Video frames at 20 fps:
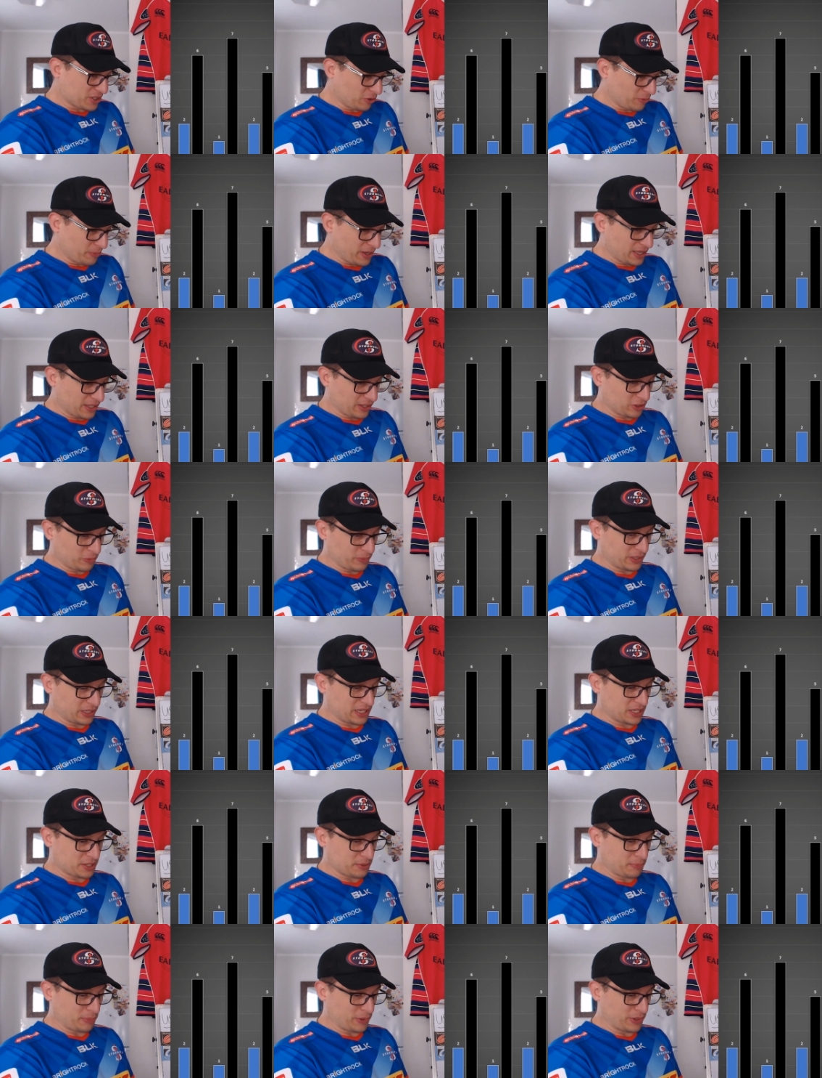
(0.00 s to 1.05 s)
be a little bit
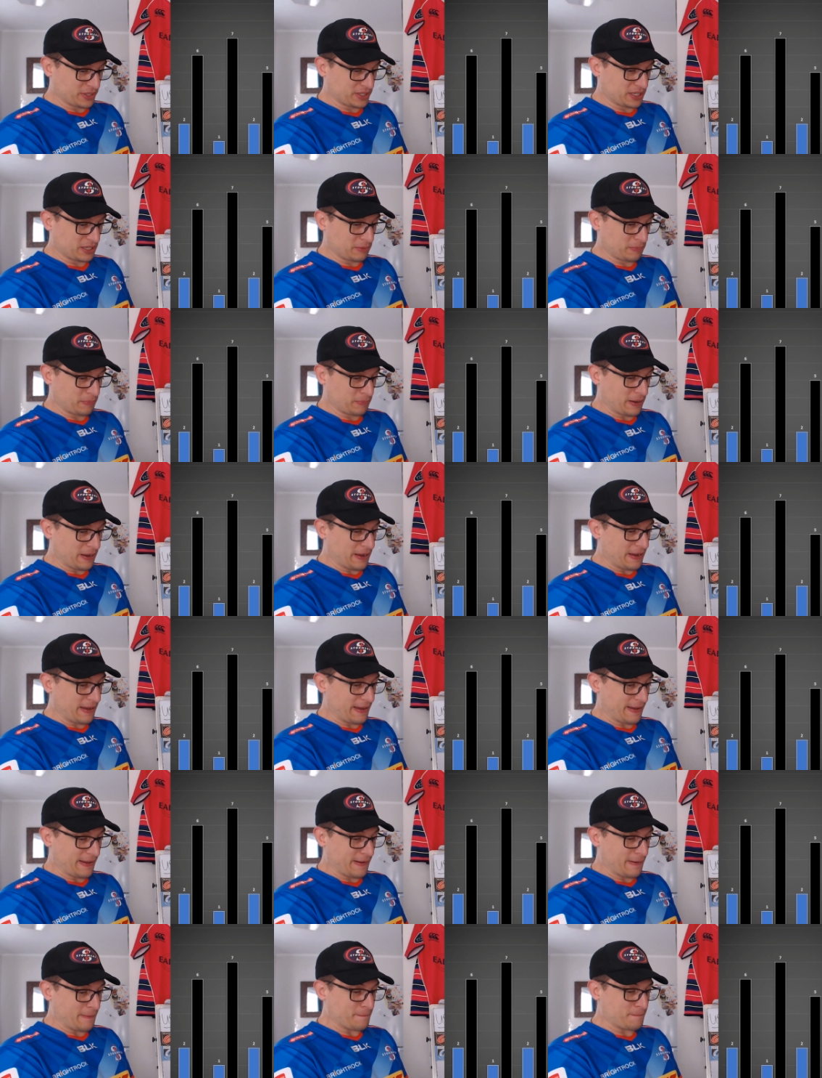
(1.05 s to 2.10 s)
disappointed, but
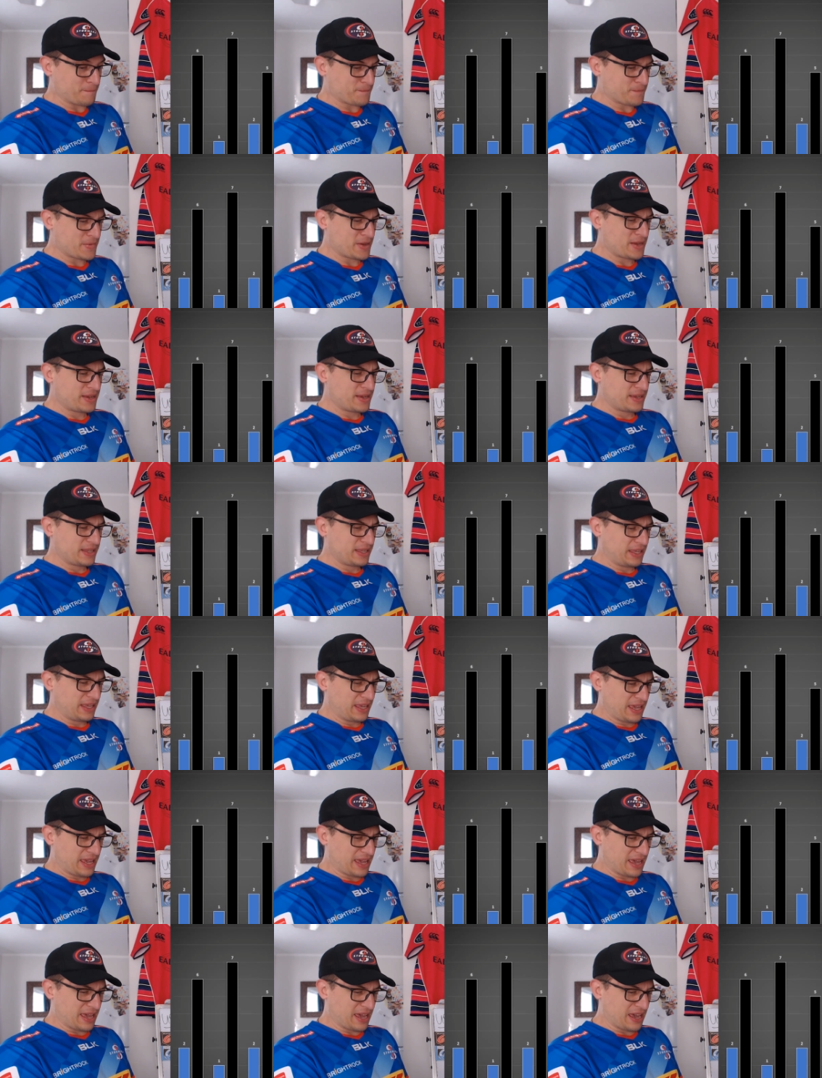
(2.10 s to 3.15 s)

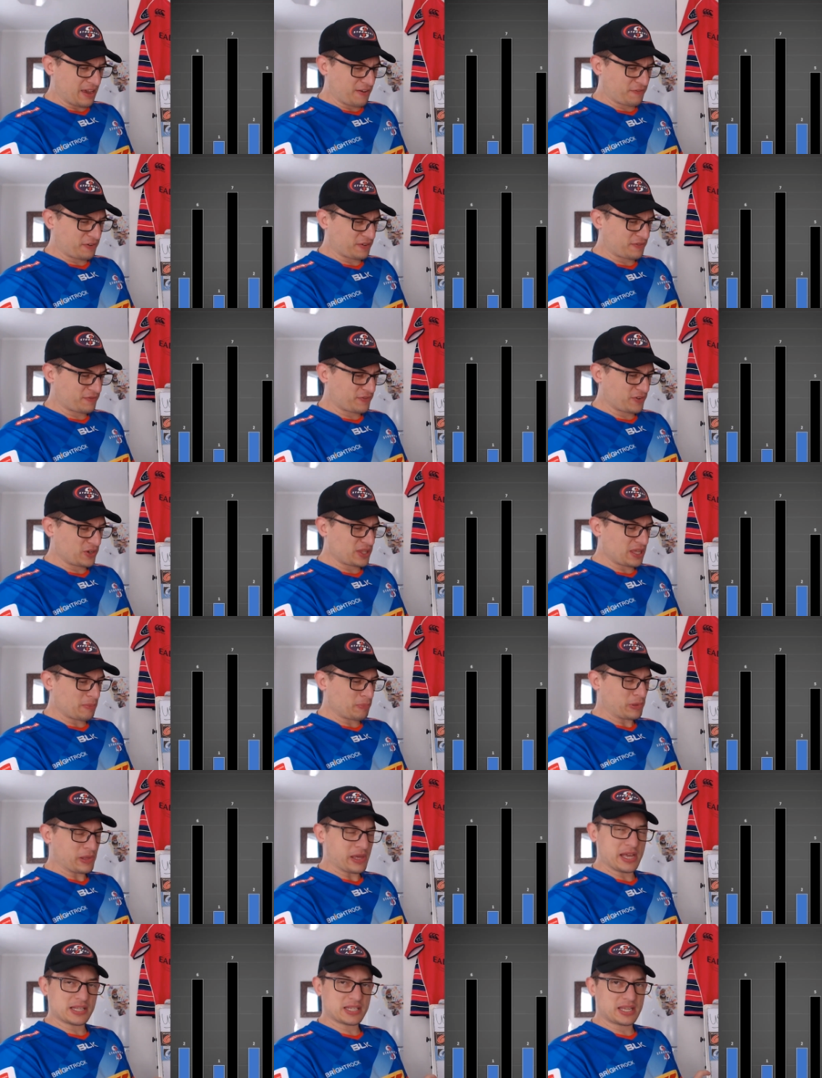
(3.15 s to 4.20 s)
yeah, if a few of their
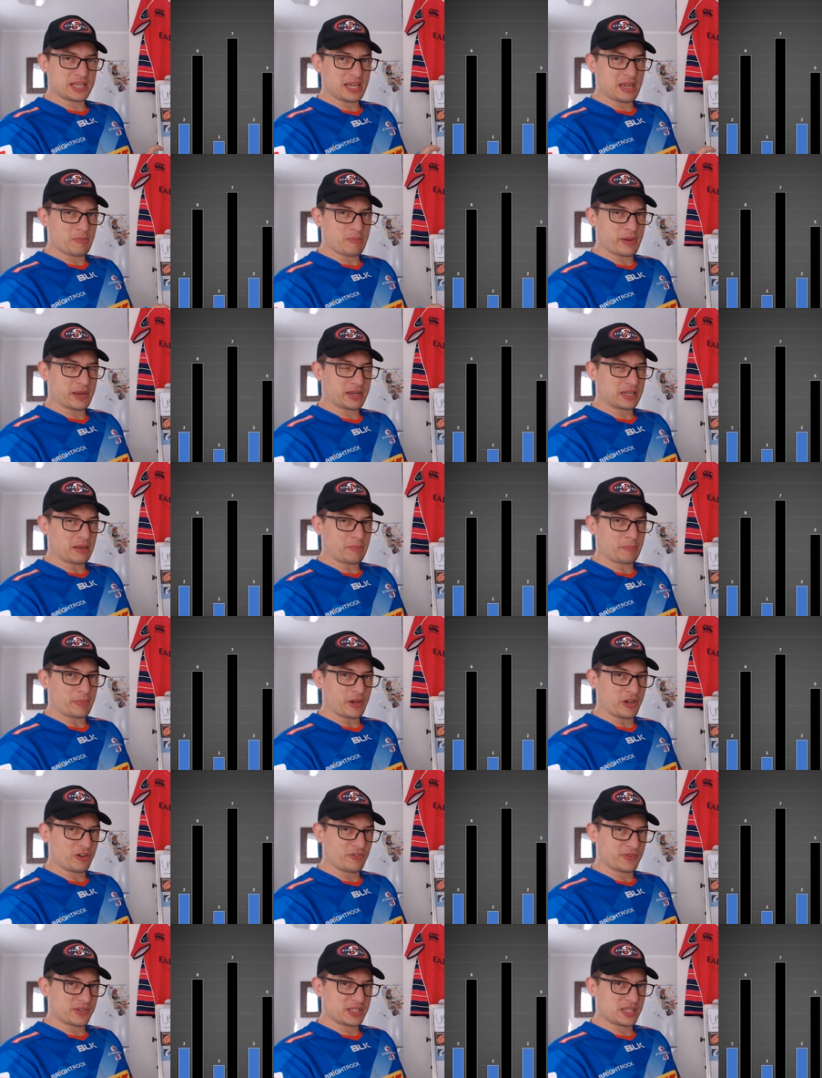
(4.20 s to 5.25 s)
players can get picked up by
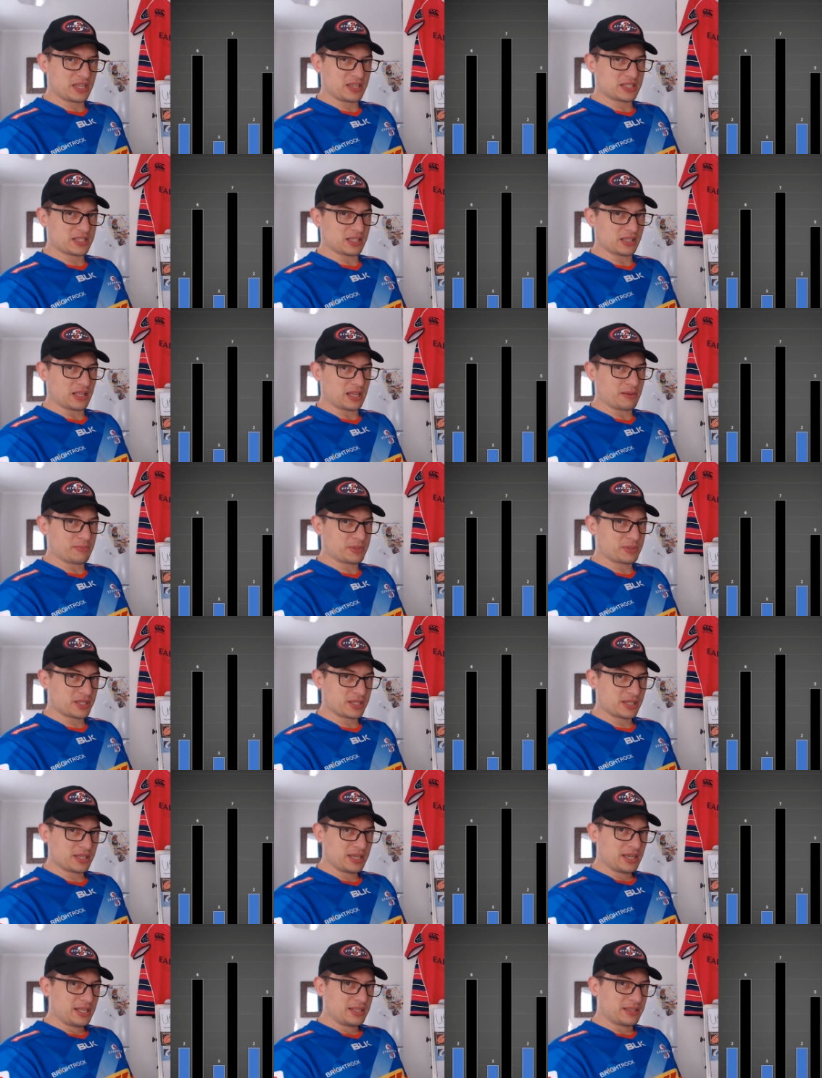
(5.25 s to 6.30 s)
overseas
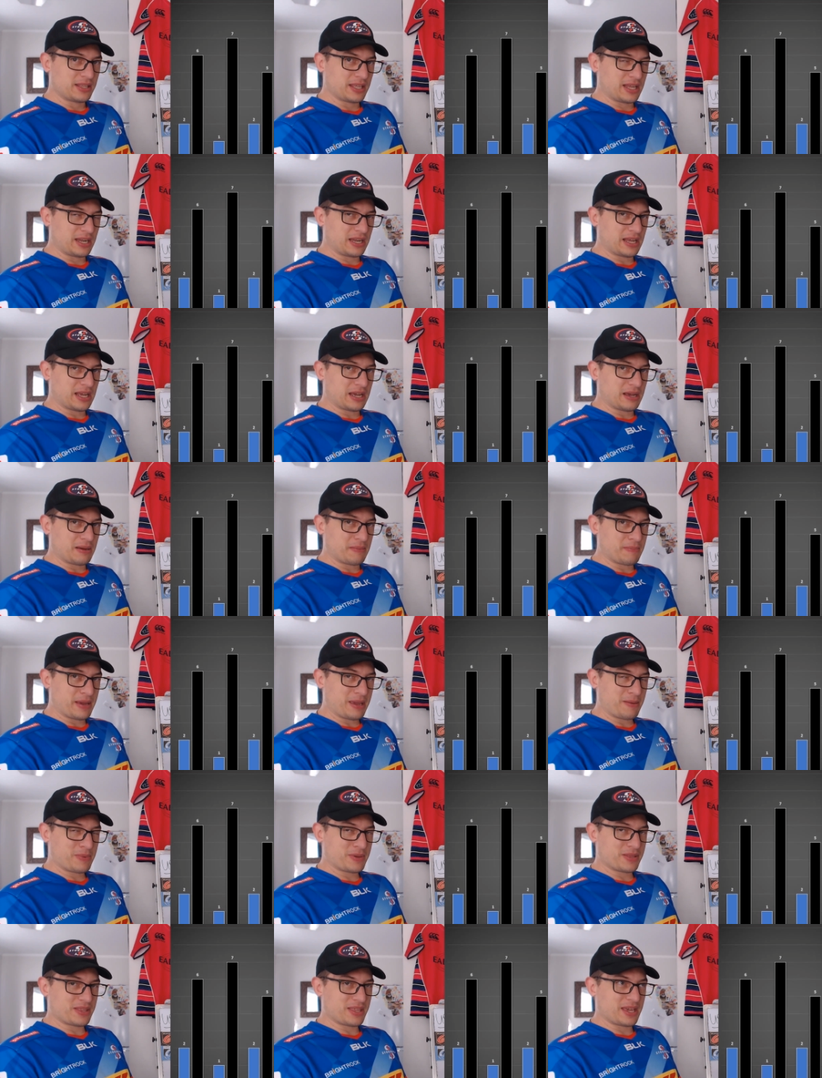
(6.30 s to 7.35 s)
clubs, then
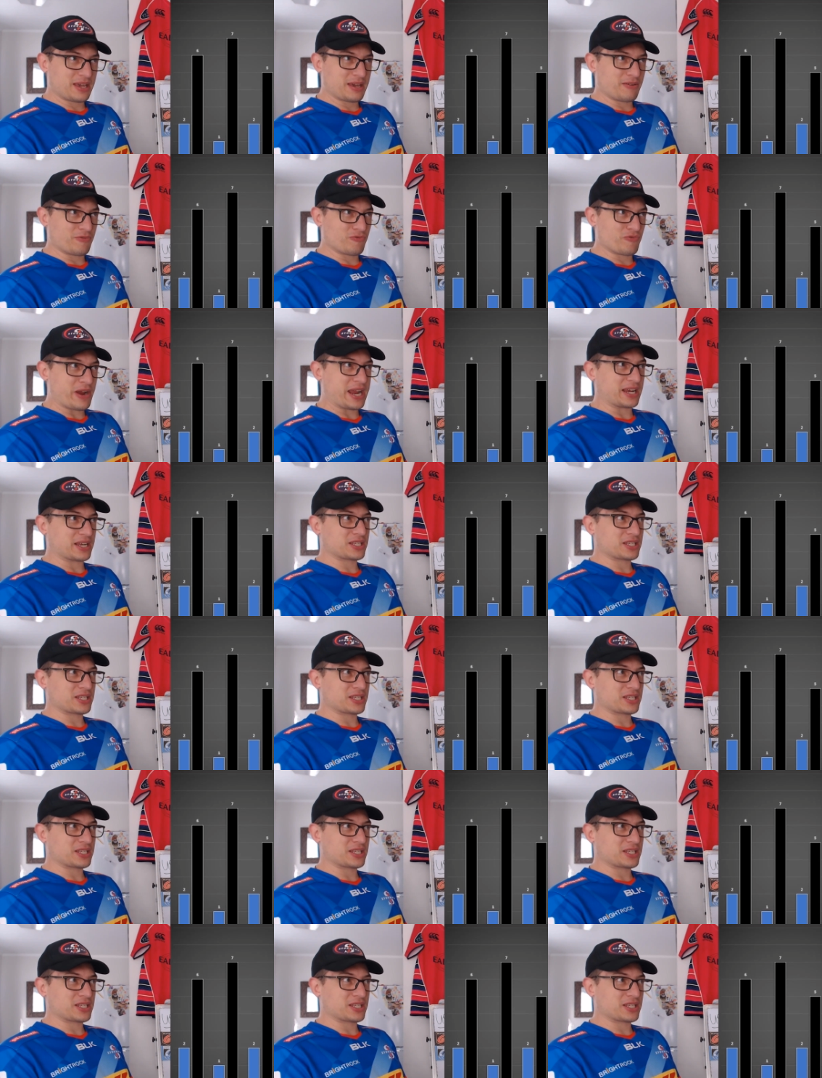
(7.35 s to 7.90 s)
maybe their ranks